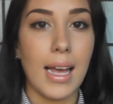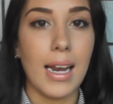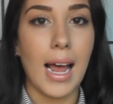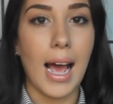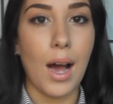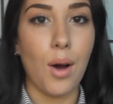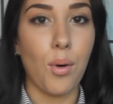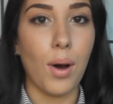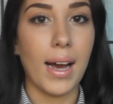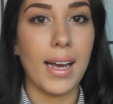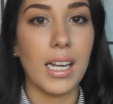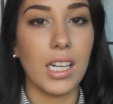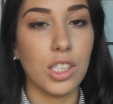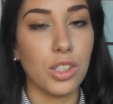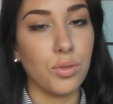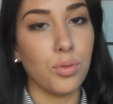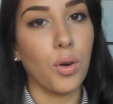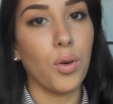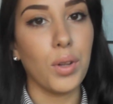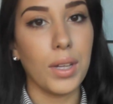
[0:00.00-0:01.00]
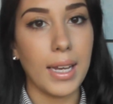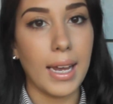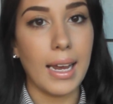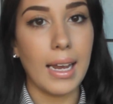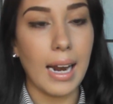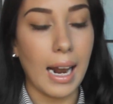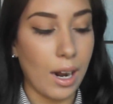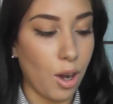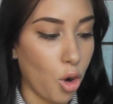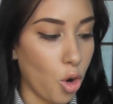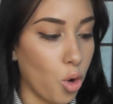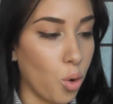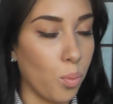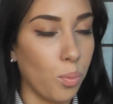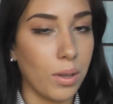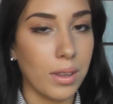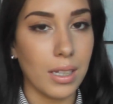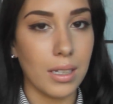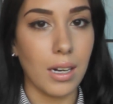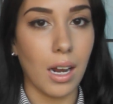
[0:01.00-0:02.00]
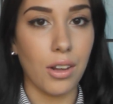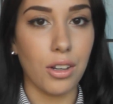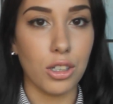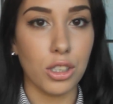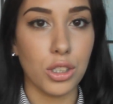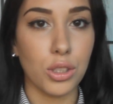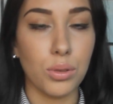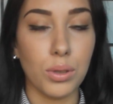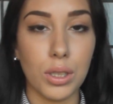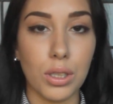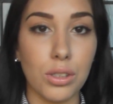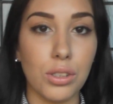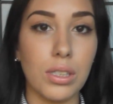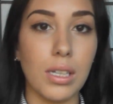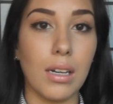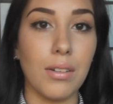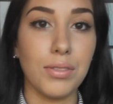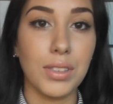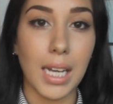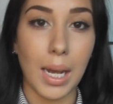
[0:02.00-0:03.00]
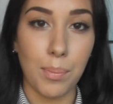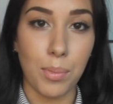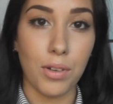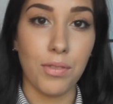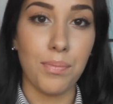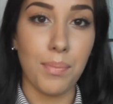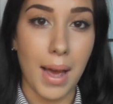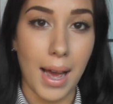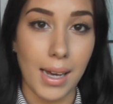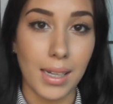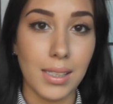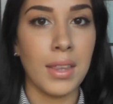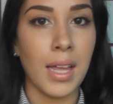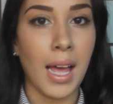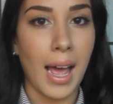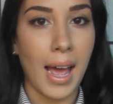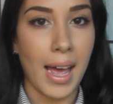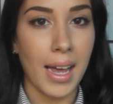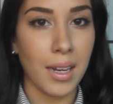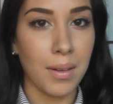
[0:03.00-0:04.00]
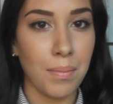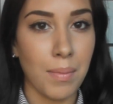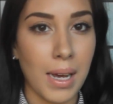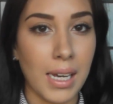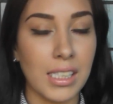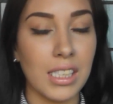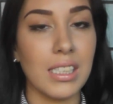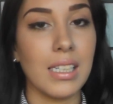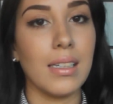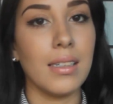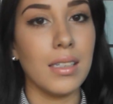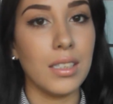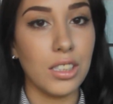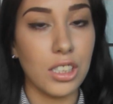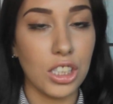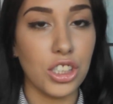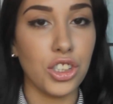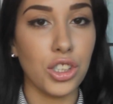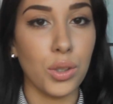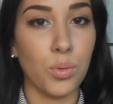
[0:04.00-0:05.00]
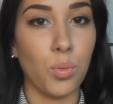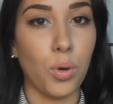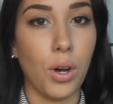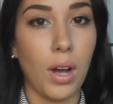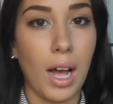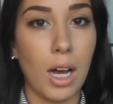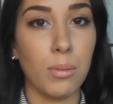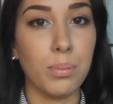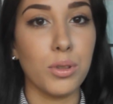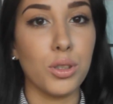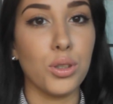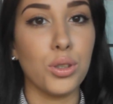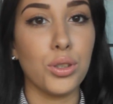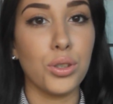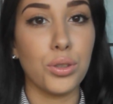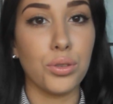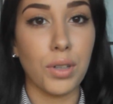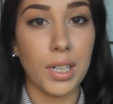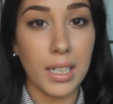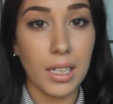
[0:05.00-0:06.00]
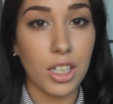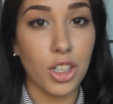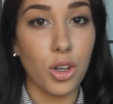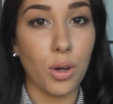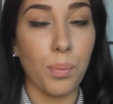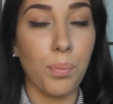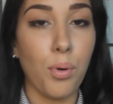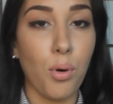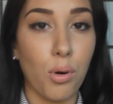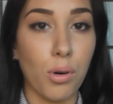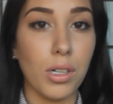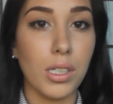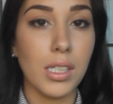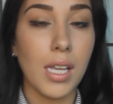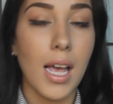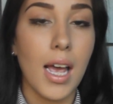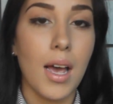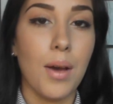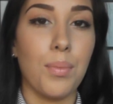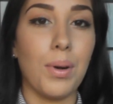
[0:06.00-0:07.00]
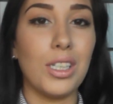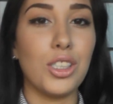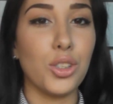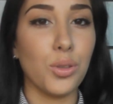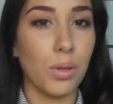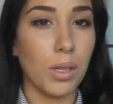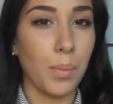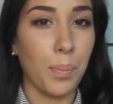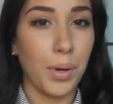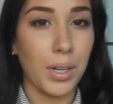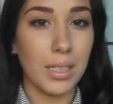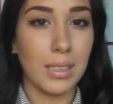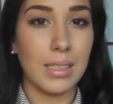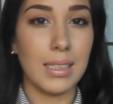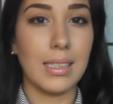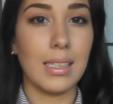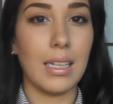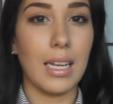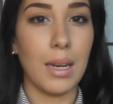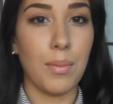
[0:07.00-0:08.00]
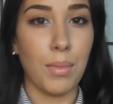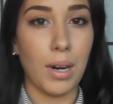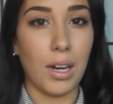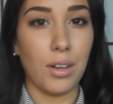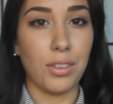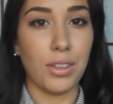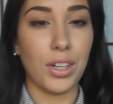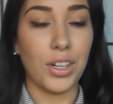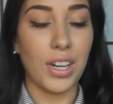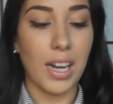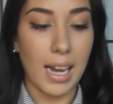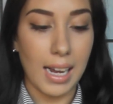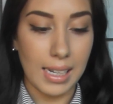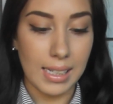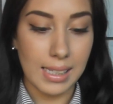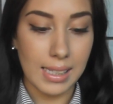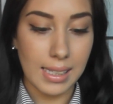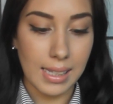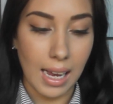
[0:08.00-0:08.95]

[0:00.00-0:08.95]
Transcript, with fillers: and how I exfoliate at home with another do-it-yourself type of mask. The egg mask, in addition, will help to shrink your pores, but I do wanna put a disclaimer out there, guys.